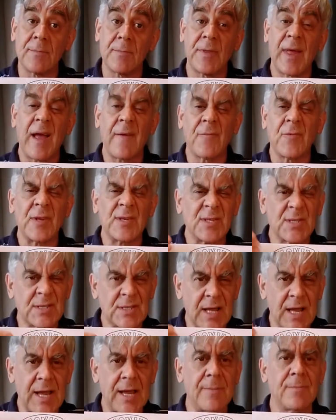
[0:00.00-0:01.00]
They have the
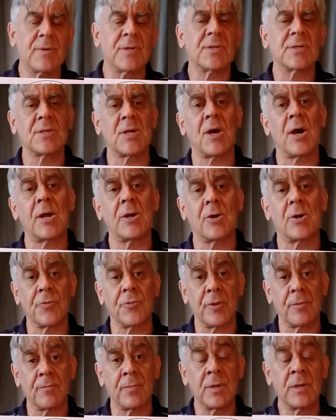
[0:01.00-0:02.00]
same design
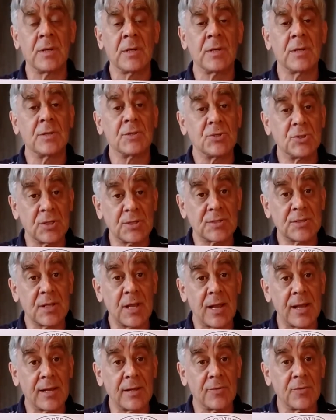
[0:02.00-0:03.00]
them, just
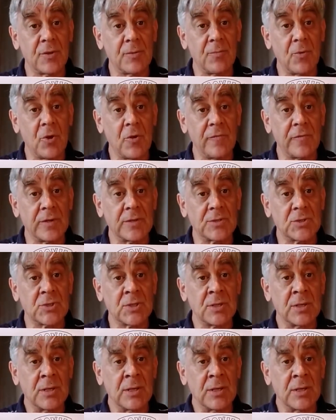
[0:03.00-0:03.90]
like at the movies.